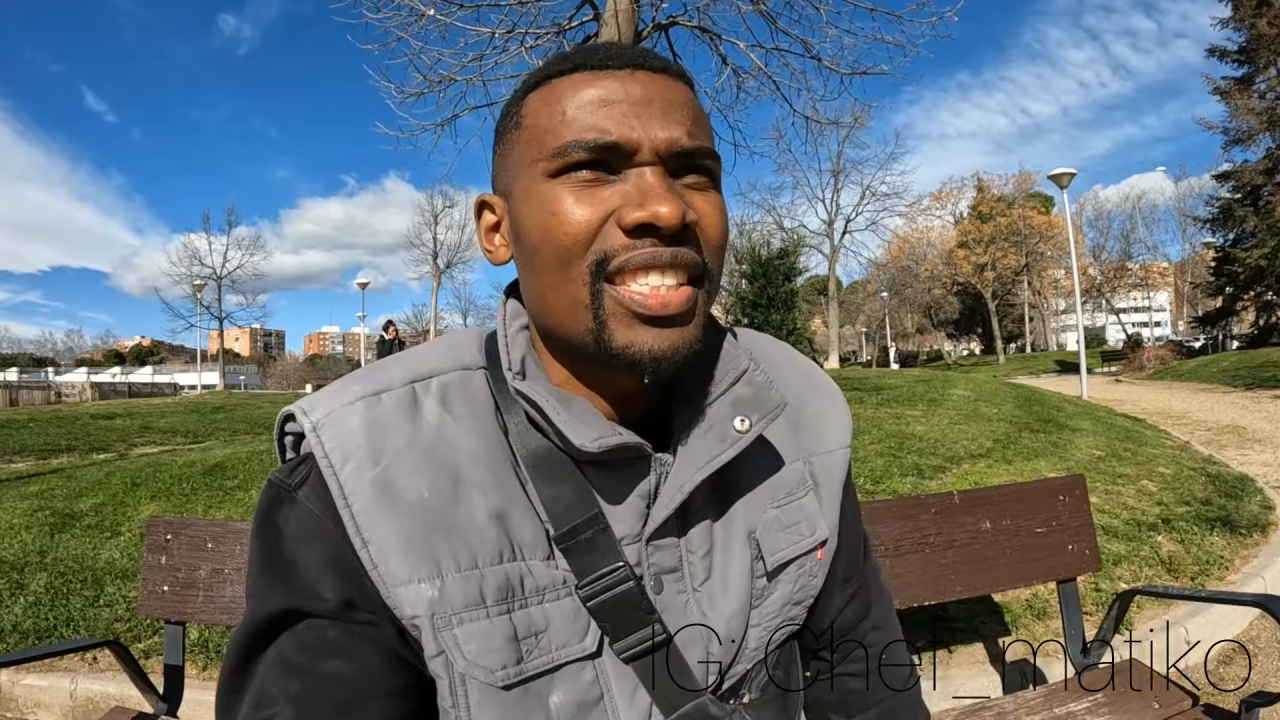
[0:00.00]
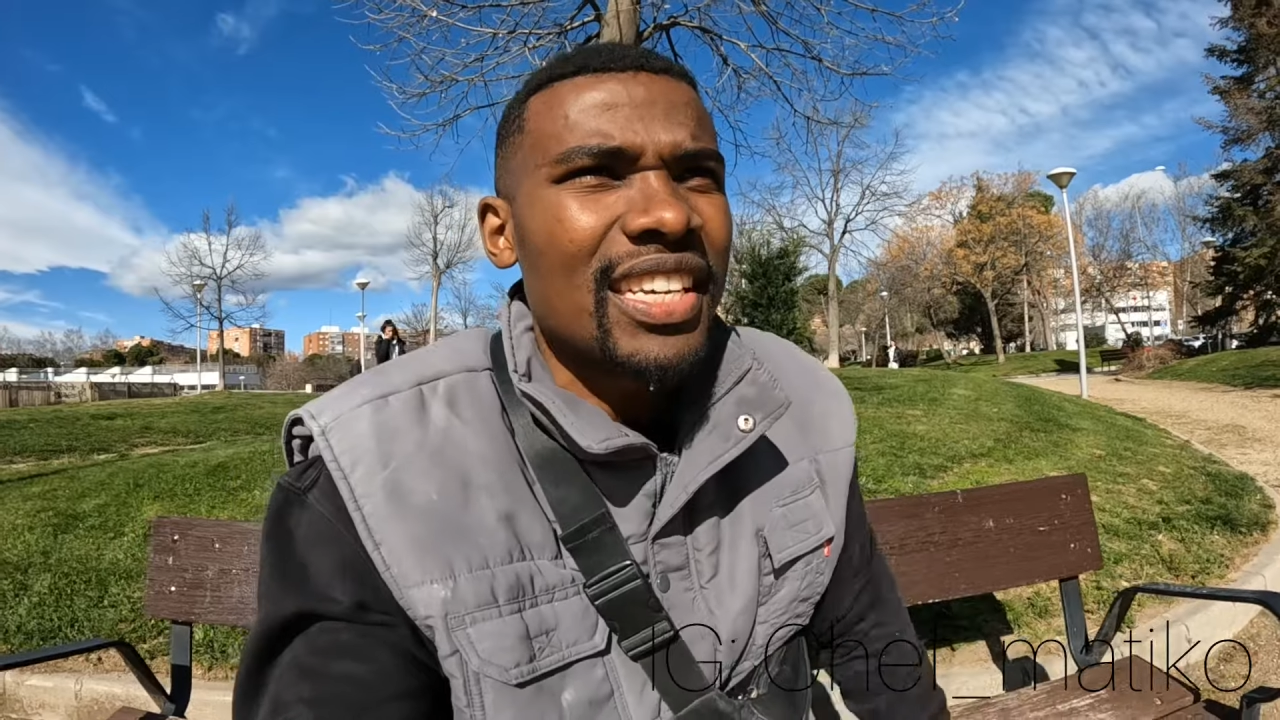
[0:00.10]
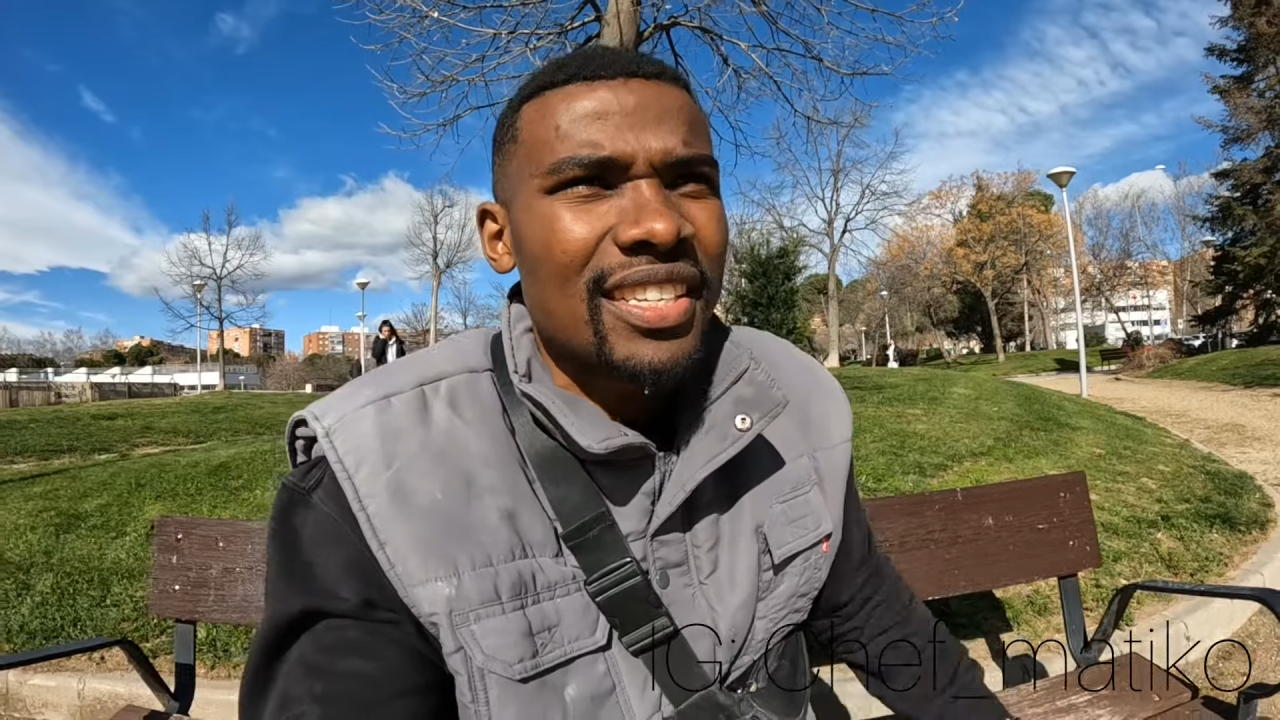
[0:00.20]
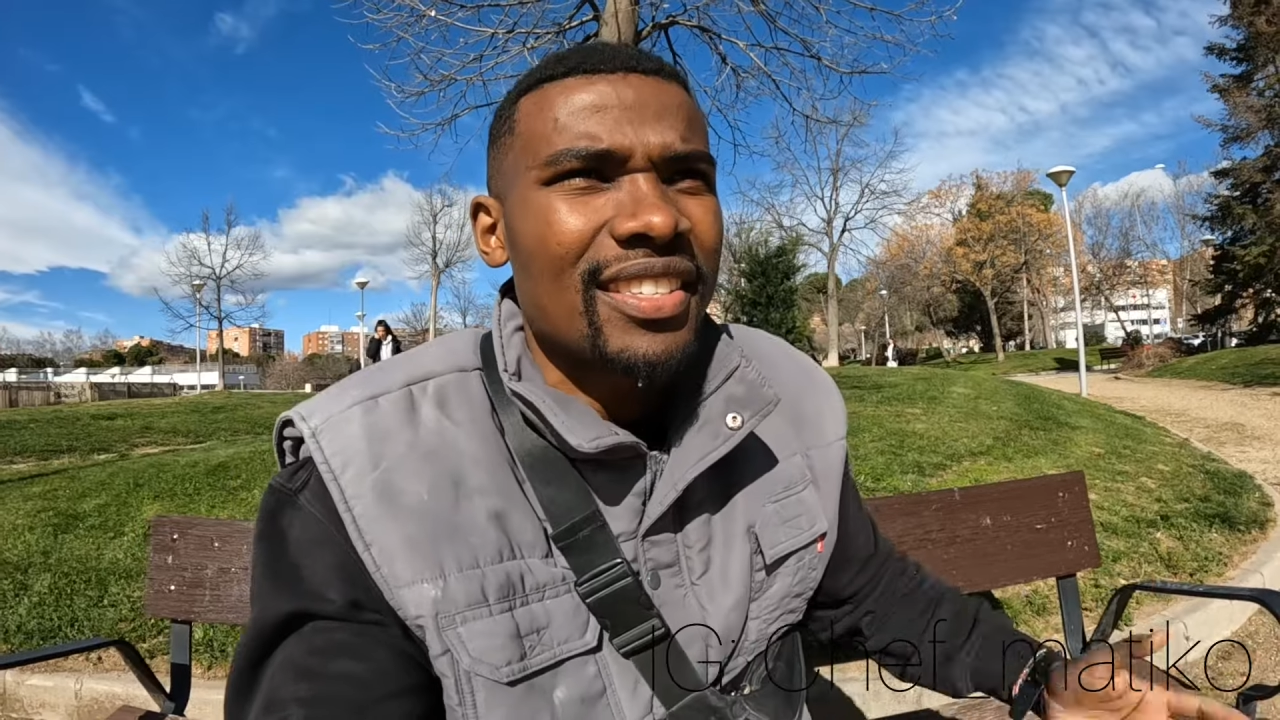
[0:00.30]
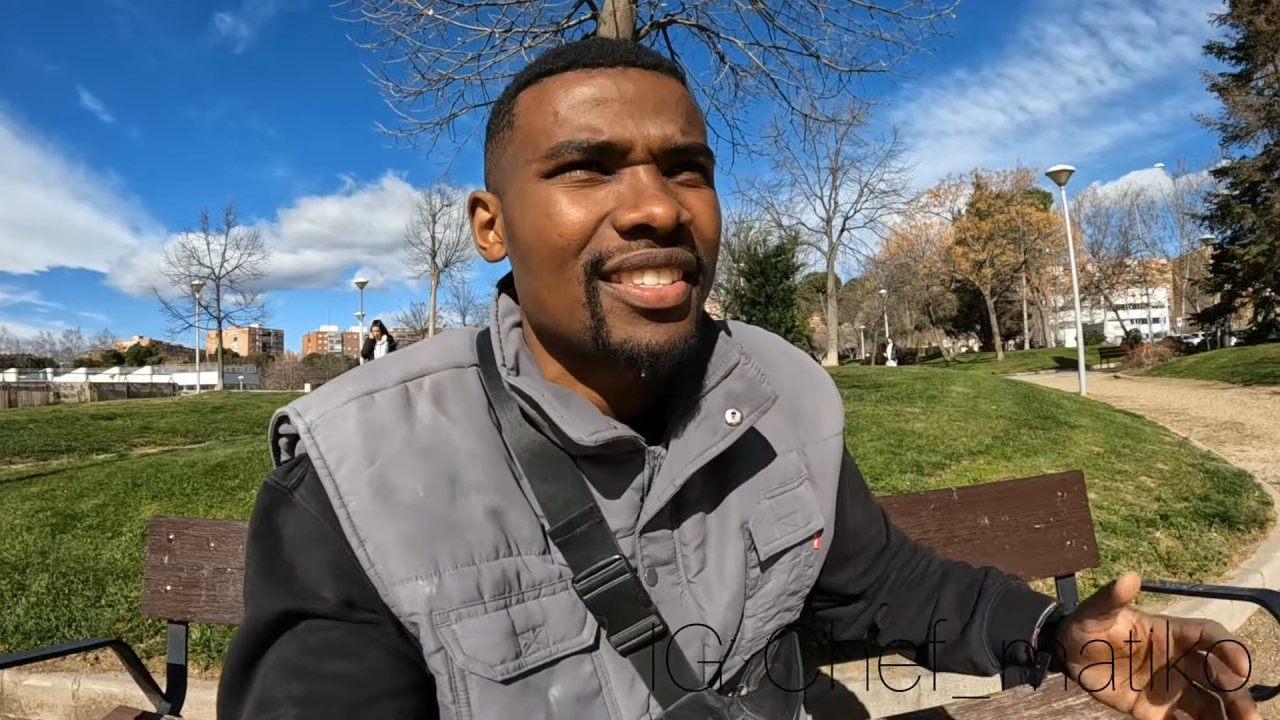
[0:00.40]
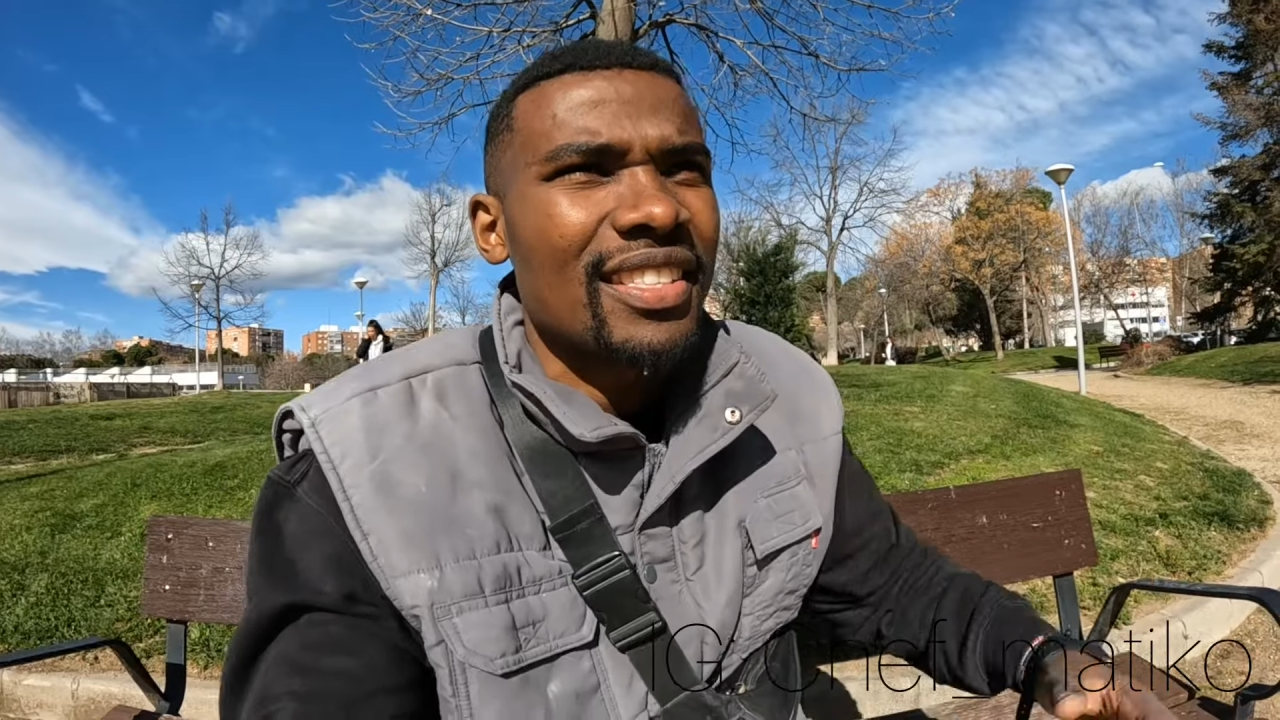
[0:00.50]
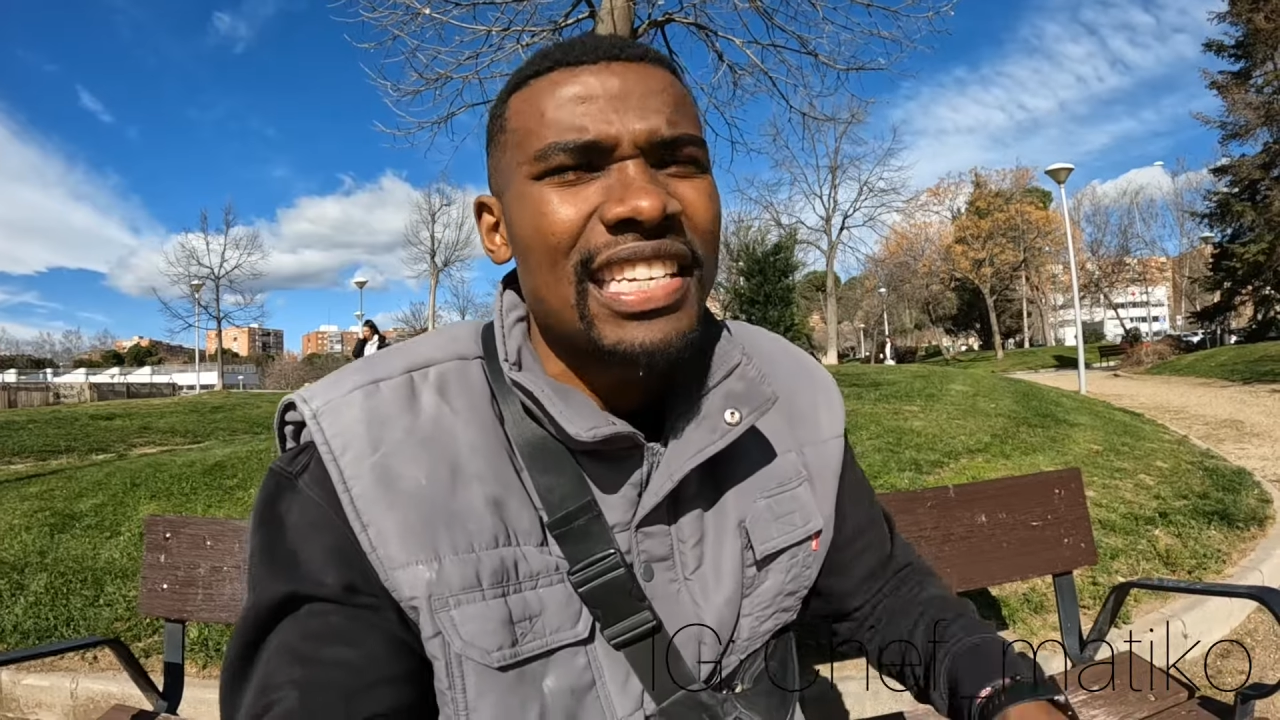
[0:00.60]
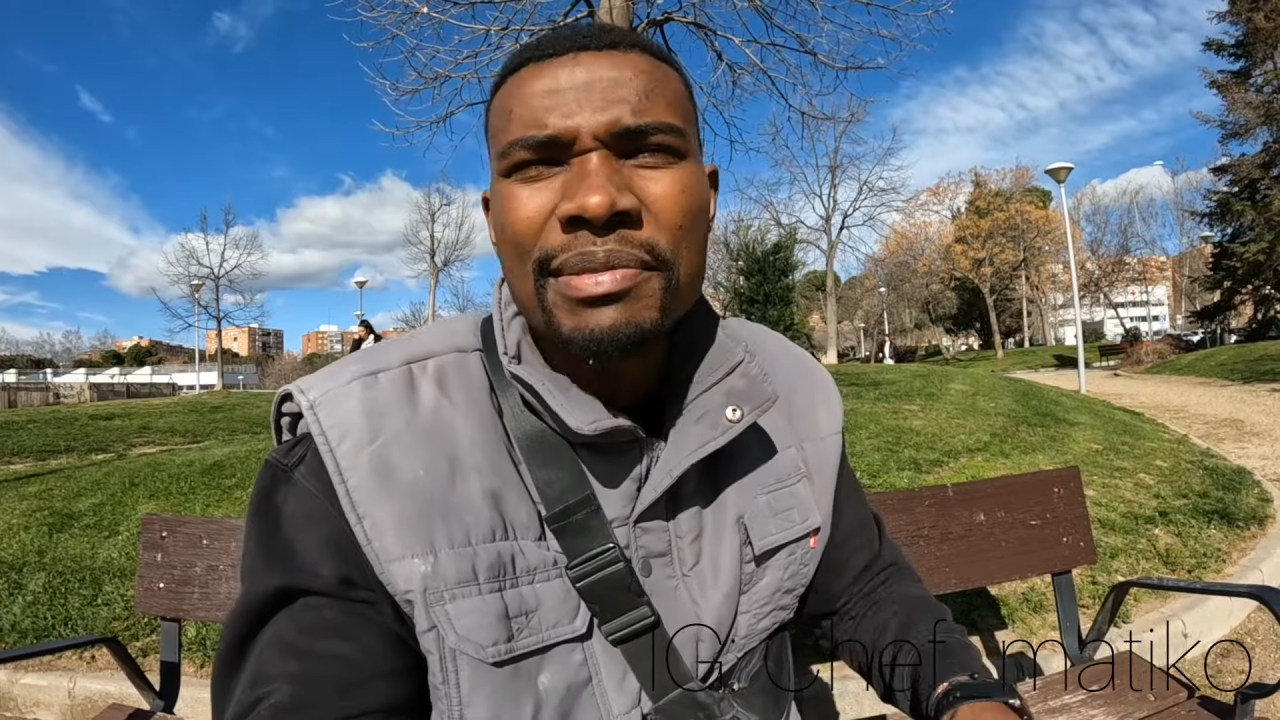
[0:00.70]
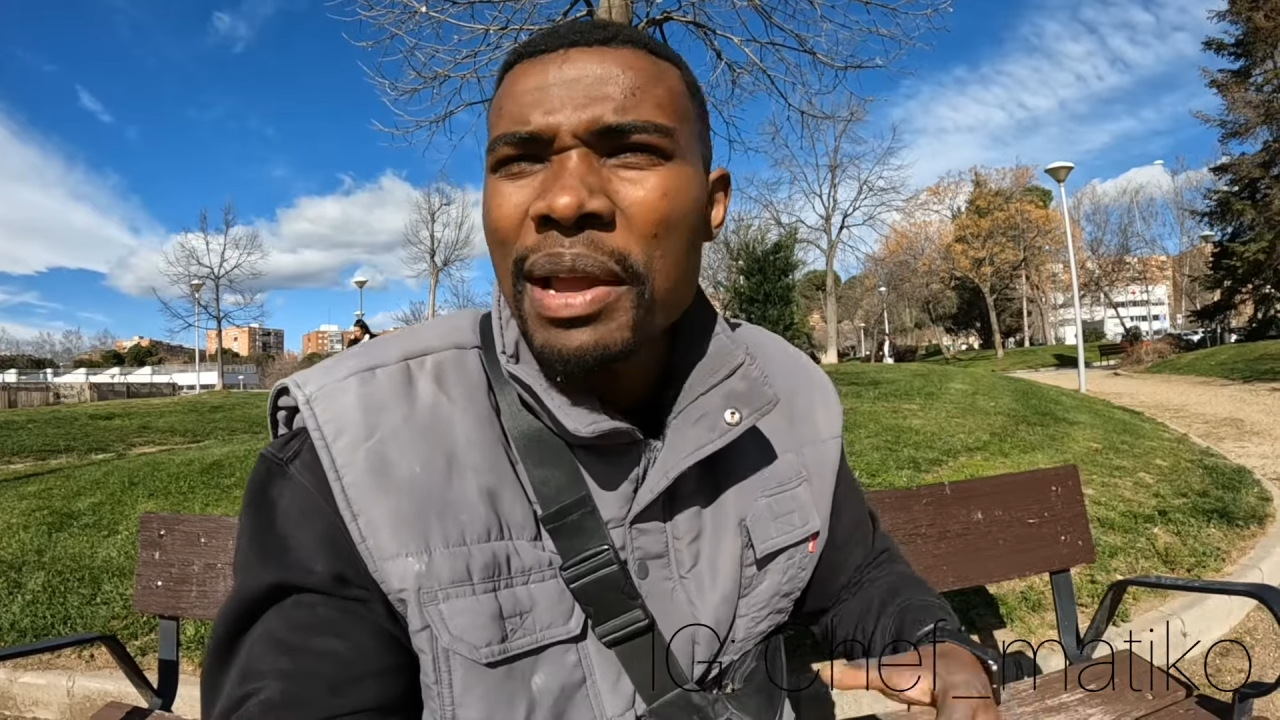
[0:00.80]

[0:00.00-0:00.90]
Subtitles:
Yes, that is